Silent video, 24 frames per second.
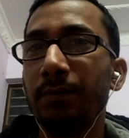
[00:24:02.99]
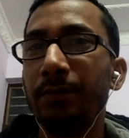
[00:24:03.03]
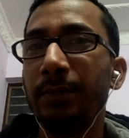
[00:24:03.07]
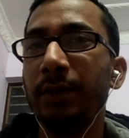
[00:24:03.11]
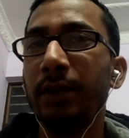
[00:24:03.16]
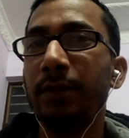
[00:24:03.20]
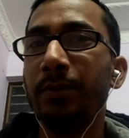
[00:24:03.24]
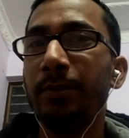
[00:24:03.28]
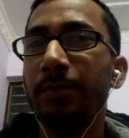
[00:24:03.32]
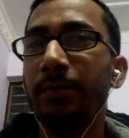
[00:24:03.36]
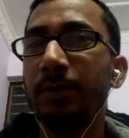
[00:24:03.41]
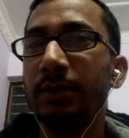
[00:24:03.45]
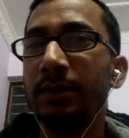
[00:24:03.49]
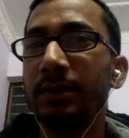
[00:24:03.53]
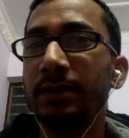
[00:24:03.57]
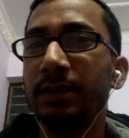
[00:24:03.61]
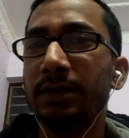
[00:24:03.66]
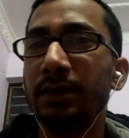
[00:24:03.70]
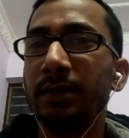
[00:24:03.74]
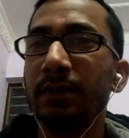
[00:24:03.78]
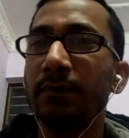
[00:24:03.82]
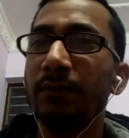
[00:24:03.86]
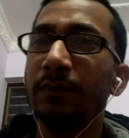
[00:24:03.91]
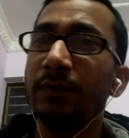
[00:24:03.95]
Many people
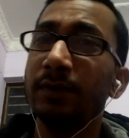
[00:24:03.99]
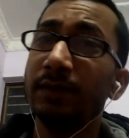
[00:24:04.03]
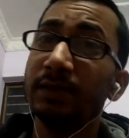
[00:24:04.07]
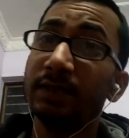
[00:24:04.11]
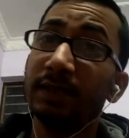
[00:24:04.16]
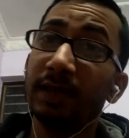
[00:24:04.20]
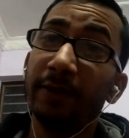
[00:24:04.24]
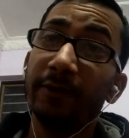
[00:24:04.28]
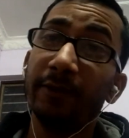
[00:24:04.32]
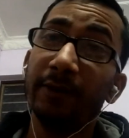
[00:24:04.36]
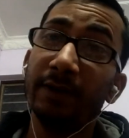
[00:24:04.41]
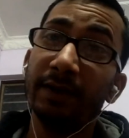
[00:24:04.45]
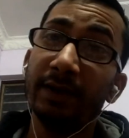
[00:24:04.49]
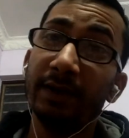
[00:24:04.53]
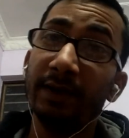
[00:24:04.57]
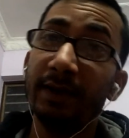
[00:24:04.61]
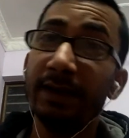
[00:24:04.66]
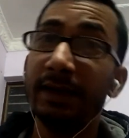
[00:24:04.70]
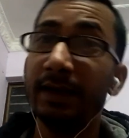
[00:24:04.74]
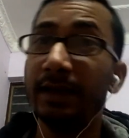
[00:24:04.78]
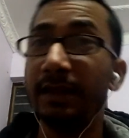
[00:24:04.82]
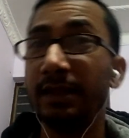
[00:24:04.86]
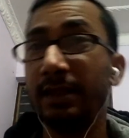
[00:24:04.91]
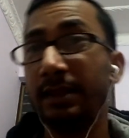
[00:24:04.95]
say, first I will
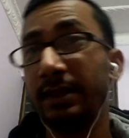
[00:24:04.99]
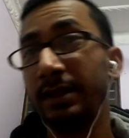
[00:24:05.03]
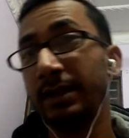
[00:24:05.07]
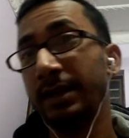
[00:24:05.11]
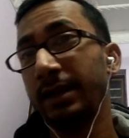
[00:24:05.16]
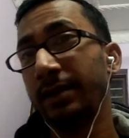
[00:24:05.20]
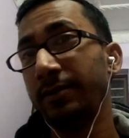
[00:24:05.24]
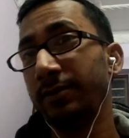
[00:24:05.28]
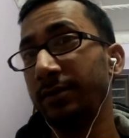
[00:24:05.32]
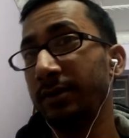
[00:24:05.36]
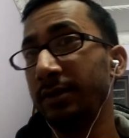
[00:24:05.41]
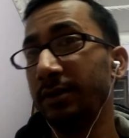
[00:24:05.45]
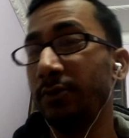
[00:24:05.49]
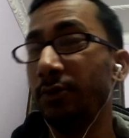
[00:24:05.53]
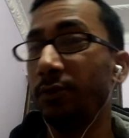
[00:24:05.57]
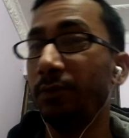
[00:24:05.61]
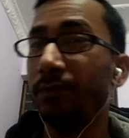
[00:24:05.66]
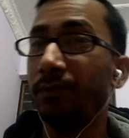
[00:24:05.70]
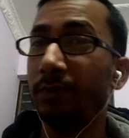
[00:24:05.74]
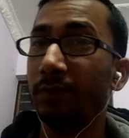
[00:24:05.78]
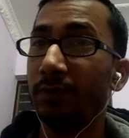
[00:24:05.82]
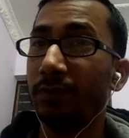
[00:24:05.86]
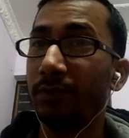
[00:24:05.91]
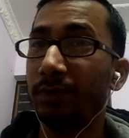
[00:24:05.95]
read and then I will go
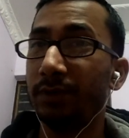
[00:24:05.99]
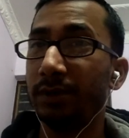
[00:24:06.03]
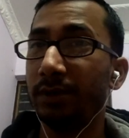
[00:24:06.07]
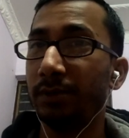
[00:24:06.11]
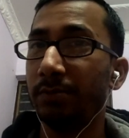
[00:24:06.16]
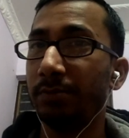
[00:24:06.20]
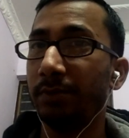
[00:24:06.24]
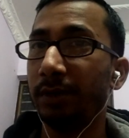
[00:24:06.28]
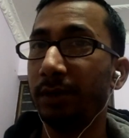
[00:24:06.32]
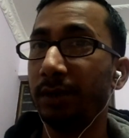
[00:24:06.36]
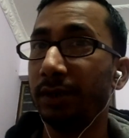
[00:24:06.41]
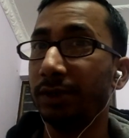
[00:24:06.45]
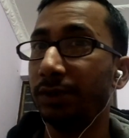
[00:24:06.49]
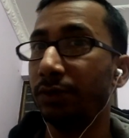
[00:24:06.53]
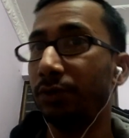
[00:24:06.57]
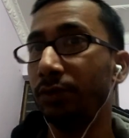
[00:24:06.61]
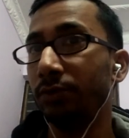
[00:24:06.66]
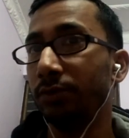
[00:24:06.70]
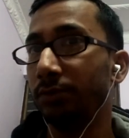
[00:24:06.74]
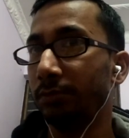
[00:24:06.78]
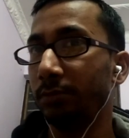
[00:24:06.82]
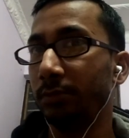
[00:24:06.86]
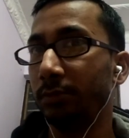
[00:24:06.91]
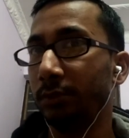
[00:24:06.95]
for question practice.
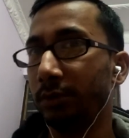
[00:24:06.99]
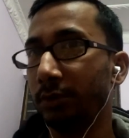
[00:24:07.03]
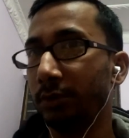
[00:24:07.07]
No.